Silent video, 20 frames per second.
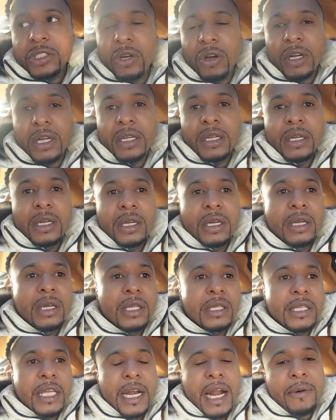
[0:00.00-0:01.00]
thought
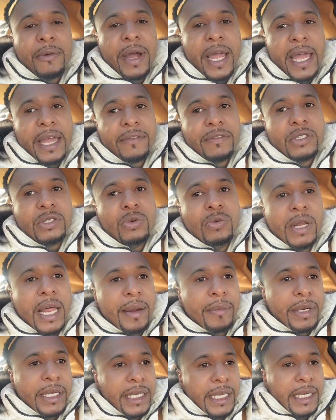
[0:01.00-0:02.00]
that I would have two
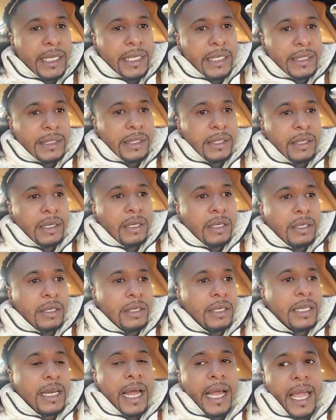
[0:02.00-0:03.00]
Lamborghinis.
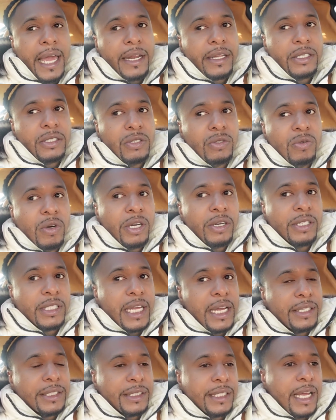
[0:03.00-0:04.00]
Then I got a $200,000
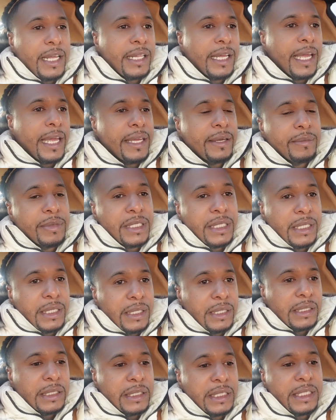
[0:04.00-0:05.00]

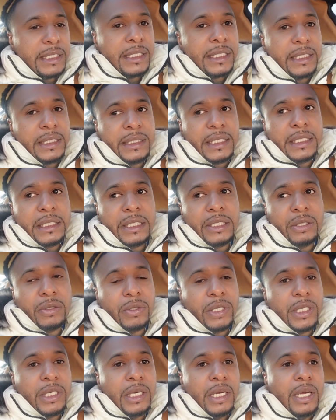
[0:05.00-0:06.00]
AMG
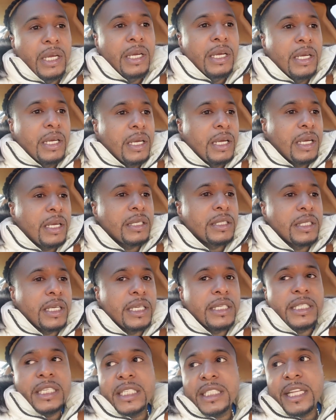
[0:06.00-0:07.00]
GT63. And,
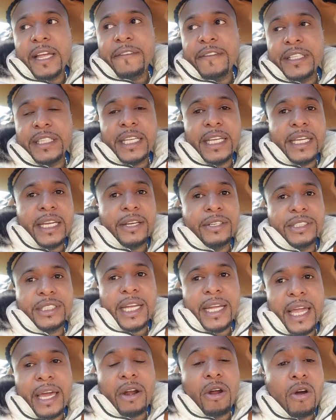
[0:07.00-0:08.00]
and just everything else
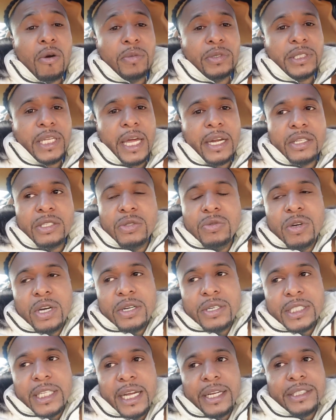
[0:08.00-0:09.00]
I got, I almost got a
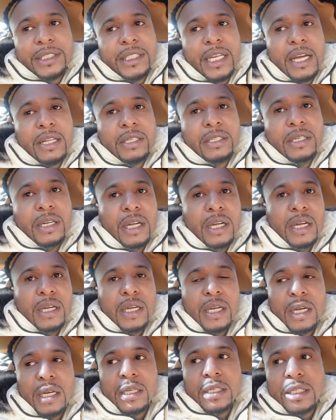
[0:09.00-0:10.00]
$200,000
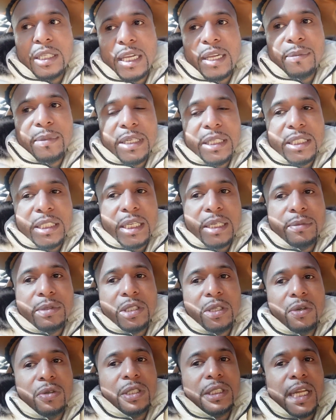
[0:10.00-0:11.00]
uh, Demon Jeep.
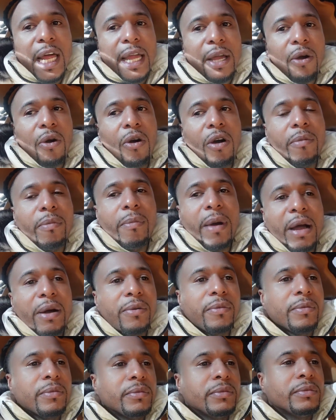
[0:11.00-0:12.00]
So it's like all about